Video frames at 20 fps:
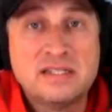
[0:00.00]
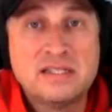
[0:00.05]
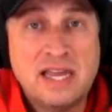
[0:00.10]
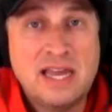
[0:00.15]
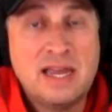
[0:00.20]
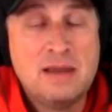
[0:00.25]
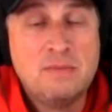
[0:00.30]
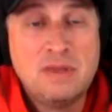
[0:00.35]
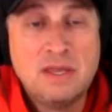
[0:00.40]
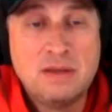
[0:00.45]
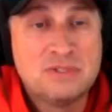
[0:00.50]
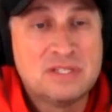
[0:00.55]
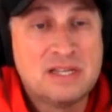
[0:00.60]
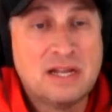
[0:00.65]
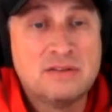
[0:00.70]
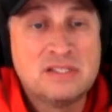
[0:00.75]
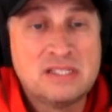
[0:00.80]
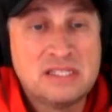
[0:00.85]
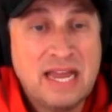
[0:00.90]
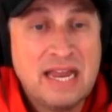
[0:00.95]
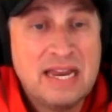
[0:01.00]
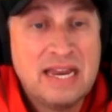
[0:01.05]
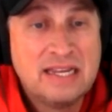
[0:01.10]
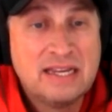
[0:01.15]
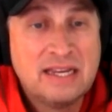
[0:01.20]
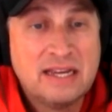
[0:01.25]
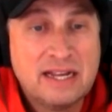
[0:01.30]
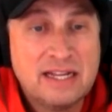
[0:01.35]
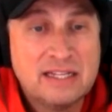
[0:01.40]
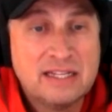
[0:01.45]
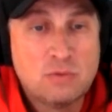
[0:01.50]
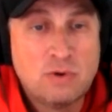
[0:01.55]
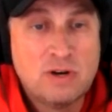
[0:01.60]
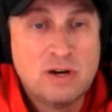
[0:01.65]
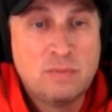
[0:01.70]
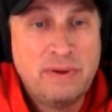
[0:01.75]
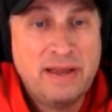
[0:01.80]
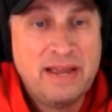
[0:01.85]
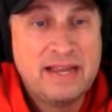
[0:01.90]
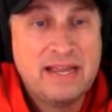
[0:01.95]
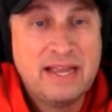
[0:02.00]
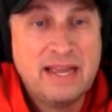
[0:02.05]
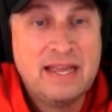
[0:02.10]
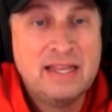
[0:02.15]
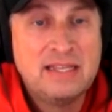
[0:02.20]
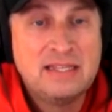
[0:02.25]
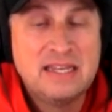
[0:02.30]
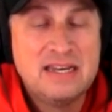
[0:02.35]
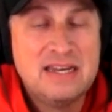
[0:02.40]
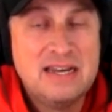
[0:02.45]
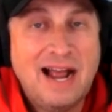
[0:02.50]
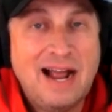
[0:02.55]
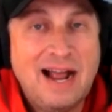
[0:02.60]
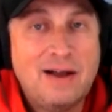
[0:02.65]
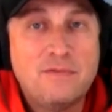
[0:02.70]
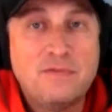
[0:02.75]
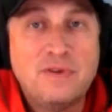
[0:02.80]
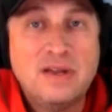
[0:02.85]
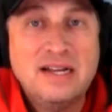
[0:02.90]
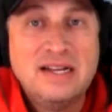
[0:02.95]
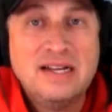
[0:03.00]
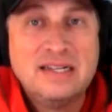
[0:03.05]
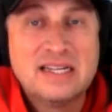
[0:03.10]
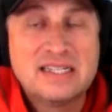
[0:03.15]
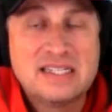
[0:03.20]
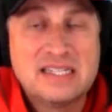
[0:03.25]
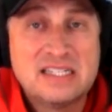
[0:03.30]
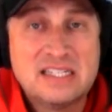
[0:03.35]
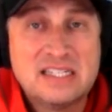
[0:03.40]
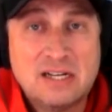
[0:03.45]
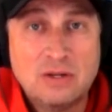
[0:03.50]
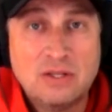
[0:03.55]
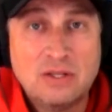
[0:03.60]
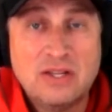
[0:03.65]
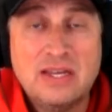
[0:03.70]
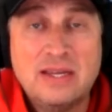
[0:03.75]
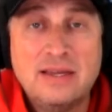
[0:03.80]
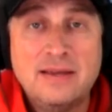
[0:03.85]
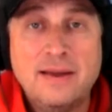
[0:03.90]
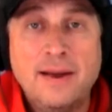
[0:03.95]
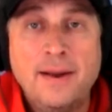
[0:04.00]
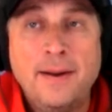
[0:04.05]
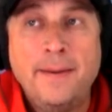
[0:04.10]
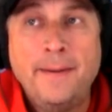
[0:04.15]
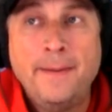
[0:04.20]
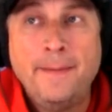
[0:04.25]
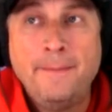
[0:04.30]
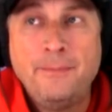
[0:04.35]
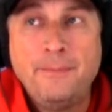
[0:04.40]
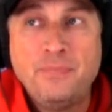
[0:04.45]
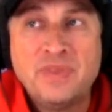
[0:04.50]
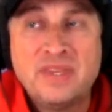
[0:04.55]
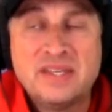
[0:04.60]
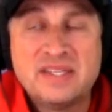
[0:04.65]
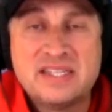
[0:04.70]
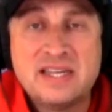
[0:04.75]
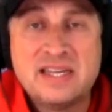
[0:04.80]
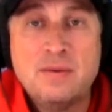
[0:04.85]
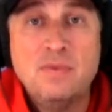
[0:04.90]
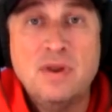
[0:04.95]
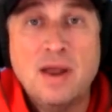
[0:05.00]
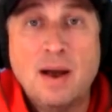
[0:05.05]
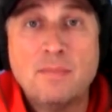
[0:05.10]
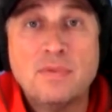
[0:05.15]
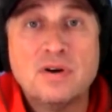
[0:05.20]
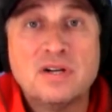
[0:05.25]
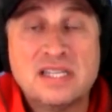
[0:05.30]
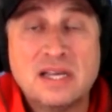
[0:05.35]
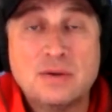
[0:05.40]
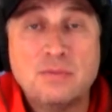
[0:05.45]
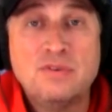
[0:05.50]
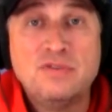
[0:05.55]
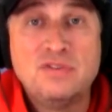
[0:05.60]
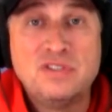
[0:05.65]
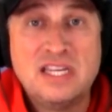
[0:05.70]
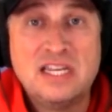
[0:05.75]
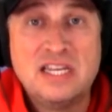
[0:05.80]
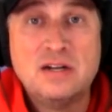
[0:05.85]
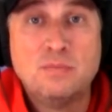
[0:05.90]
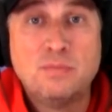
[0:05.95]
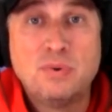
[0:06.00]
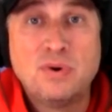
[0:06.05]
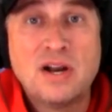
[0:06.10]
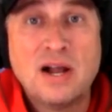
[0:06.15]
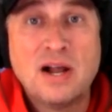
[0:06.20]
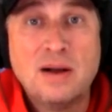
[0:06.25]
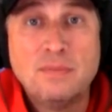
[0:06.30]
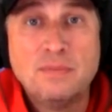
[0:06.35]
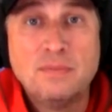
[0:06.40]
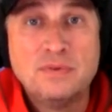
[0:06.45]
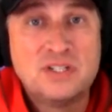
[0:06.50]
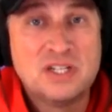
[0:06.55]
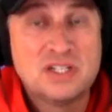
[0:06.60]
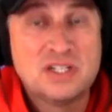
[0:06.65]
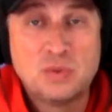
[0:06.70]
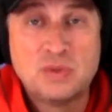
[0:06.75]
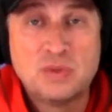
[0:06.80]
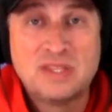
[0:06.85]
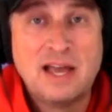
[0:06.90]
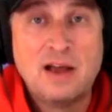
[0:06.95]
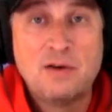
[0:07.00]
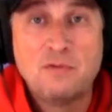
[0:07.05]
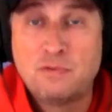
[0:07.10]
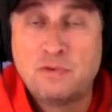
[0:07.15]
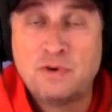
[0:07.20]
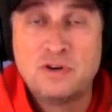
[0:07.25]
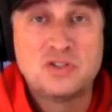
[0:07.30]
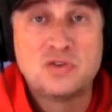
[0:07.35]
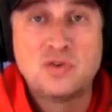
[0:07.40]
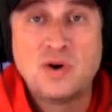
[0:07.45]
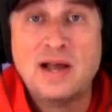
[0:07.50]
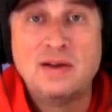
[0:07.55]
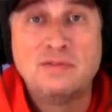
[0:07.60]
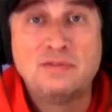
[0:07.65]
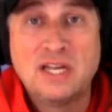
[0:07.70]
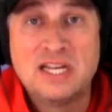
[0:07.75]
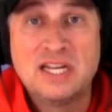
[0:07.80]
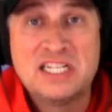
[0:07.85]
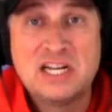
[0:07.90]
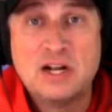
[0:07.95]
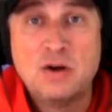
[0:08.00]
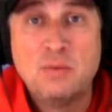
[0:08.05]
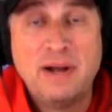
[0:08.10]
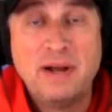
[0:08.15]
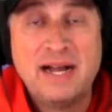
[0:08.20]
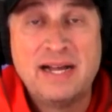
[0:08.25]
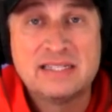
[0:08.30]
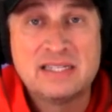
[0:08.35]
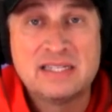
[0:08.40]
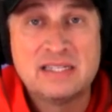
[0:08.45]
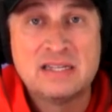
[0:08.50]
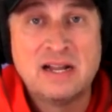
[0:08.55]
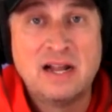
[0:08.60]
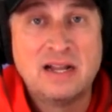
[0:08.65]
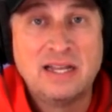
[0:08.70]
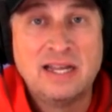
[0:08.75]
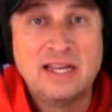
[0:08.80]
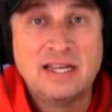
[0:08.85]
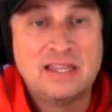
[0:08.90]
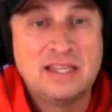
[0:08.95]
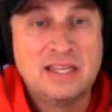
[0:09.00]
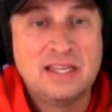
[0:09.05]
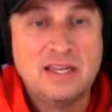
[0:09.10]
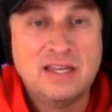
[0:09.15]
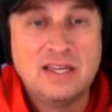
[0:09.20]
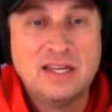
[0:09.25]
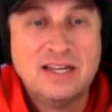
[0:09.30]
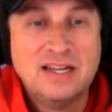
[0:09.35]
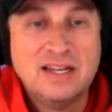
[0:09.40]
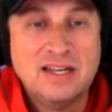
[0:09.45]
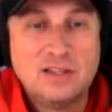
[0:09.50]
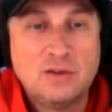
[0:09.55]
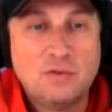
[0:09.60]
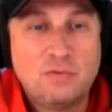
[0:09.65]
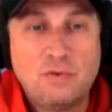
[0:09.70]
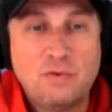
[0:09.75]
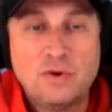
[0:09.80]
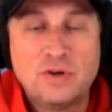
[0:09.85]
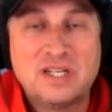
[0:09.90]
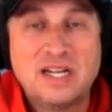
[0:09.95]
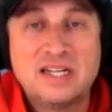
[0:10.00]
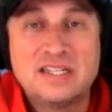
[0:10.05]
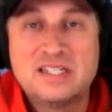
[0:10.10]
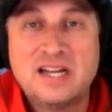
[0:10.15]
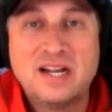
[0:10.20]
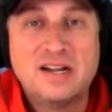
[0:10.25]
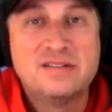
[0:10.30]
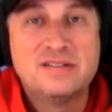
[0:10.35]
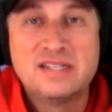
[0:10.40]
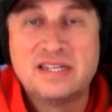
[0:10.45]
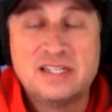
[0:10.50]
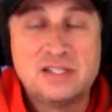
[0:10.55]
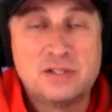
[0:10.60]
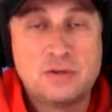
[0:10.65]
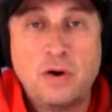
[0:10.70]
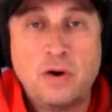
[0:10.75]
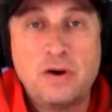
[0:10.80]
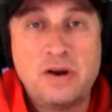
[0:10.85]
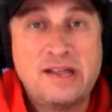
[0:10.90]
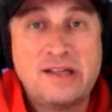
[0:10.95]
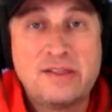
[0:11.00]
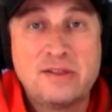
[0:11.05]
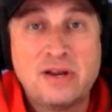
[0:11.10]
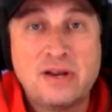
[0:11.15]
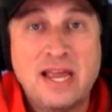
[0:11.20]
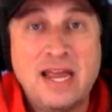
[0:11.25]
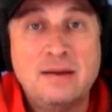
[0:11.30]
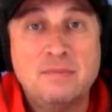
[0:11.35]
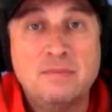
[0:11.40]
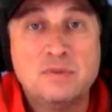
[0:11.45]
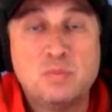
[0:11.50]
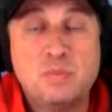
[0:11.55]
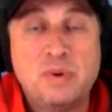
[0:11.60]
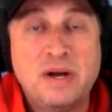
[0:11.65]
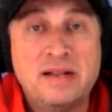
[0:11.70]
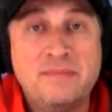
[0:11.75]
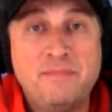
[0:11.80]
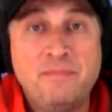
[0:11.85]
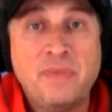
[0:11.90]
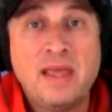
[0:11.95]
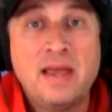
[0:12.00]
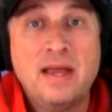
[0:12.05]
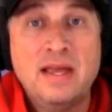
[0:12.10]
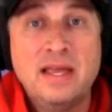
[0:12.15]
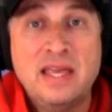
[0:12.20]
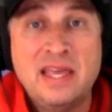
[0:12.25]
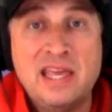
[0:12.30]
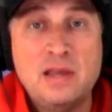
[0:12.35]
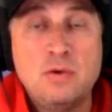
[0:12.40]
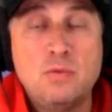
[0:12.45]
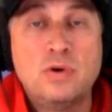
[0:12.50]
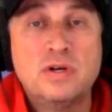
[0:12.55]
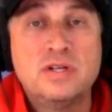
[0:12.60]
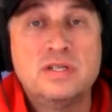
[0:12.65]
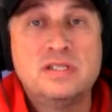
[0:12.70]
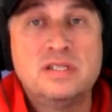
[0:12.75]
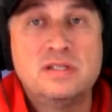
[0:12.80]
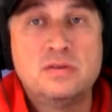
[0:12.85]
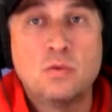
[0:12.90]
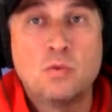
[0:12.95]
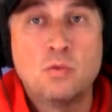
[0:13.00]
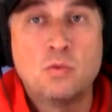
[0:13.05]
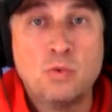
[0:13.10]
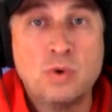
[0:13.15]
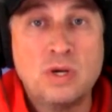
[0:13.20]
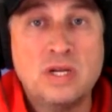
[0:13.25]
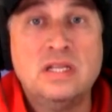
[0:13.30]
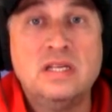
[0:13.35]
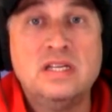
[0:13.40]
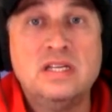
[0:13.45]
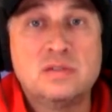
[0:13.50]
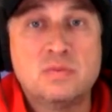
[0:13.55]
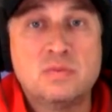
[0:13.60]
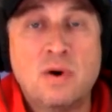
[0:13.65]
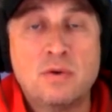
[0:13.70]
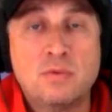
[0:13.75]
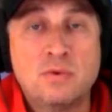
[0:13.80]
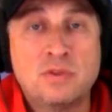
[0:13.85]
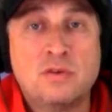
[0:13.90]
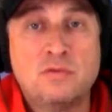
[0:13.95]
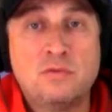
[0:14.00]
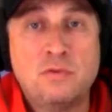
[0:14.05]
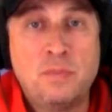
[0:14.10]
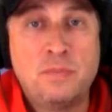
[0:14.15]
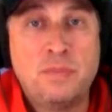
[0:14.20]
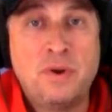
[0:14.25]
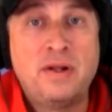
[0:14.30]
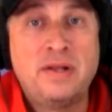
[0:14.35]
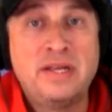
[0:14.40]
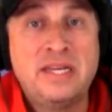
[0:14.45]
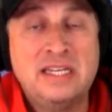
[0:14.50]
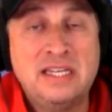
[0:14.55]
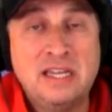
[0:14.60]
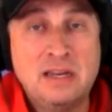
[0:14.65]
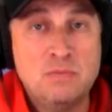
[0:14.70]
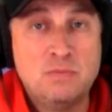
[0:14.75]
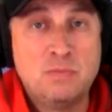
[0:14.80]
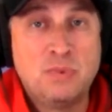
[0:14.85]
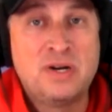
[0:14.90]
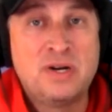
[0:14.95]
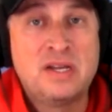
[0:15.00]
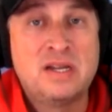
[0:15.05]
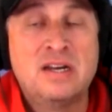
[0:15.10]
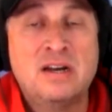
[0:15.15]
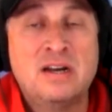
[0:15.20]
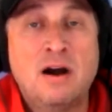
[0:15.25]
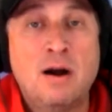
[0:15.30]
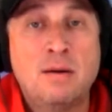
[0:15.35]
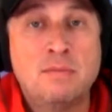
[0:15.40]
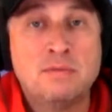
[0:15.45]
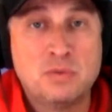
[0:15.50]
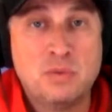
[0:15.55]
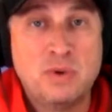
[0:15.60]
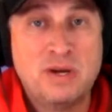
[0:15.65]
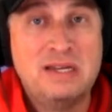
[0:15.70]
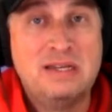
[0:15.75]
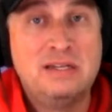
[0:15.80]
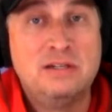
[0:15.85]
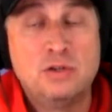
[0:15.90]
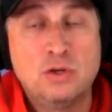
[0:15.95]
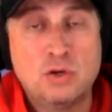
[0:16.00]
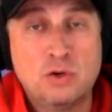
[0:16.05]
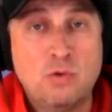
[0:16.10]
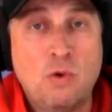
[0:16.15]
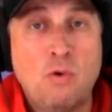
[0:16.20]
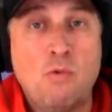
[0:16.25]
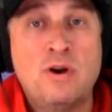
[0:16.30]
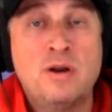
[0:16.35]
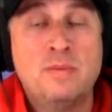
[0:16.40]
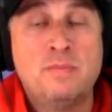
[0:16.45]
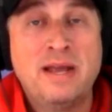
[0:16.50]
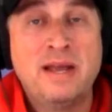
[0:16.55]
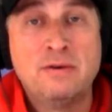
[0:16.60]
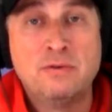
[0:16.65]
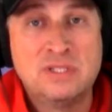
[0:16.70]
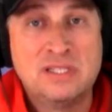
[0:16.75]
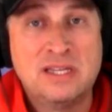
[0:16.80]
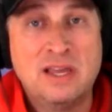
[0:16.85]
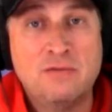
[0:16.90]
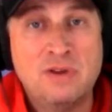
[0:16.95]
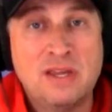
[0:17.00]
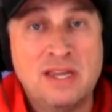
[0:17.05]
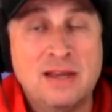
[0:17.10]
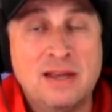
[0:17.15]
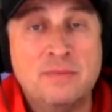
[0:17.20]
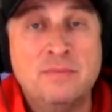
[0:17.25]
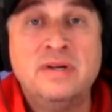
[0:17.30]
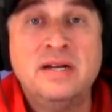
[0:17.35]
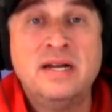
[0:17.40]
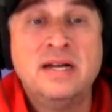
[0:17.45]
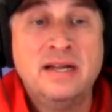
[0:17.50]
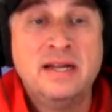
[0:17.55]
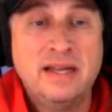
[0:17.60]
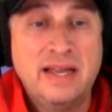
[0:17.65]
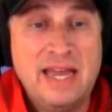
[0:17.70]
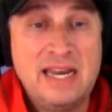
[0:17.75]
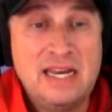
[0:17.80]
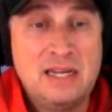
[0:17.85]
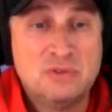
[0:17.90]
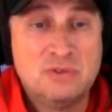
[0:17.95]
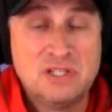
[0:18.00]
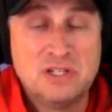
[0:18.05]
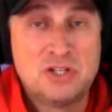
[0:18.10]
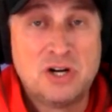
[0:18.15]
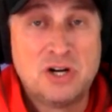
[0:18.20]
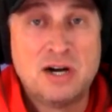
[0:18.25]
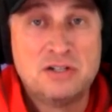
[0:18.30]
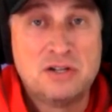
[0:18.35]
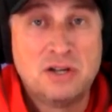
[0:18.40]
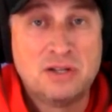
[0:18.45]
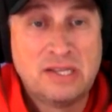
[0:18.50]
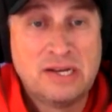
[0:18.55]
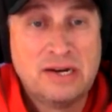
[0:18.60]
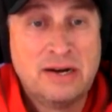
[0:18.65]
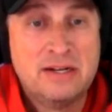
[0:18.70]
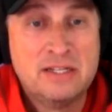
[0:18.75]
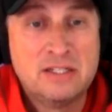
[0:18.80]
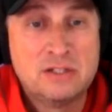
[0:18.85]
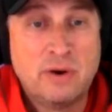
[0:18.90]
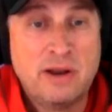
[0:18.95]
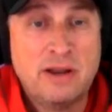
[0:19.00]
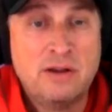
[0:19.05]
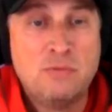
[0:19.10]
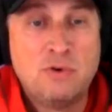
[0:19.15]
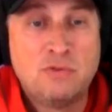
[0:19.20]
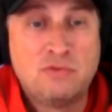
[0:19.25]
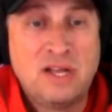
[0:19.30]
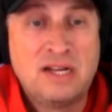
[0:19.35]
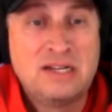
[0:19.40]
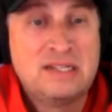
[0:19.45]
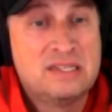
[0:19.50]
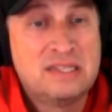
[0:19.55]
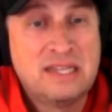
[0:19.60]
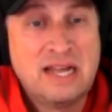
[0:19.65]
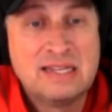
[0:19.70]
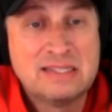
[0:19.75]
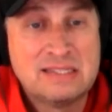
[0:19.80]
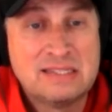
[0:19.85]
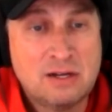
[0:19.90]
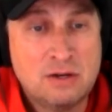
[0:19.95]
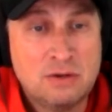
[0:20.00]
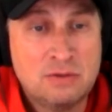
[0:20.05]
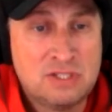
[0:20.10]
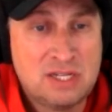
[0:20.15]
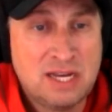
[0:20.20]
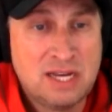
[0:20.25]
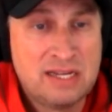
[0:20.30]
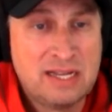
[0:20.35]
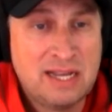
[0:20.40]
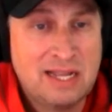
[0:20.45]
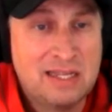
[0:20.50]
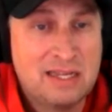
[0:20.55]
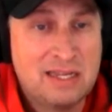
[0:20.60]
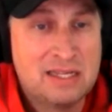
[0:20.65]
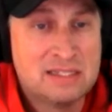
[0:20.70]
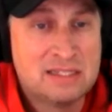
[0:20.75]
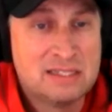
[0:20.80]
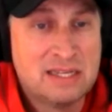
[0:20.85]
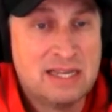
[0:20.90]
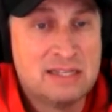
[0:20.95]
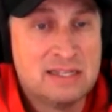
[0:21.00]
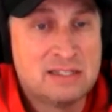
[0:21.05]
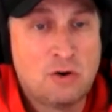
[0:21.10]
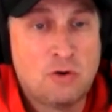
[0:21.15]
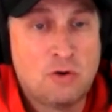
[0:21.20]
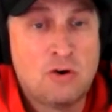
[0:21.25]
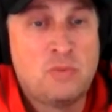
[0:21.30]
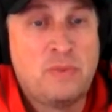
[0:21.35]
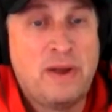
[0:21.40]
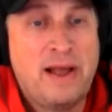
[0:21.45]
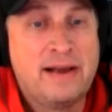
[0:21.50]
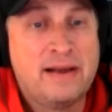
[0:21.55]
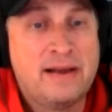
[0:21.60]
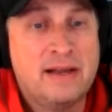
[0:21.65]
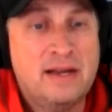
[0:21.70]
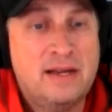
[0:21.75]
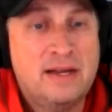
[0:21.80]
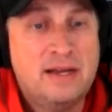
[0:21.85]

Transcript: game. He was outstanding against Winnipeg. It didn't have necessarily the same numbers that we've seen him put up just with that first drive touchdown pass. It's not like the 4 touchdowns that he's thrown in other games, but he was really smart with the football. He didn't put it in harm's way. He took what Winnipeg was giving him, and he was in charge out there, and his grade reflected that. So Chad Kelly as quarterback.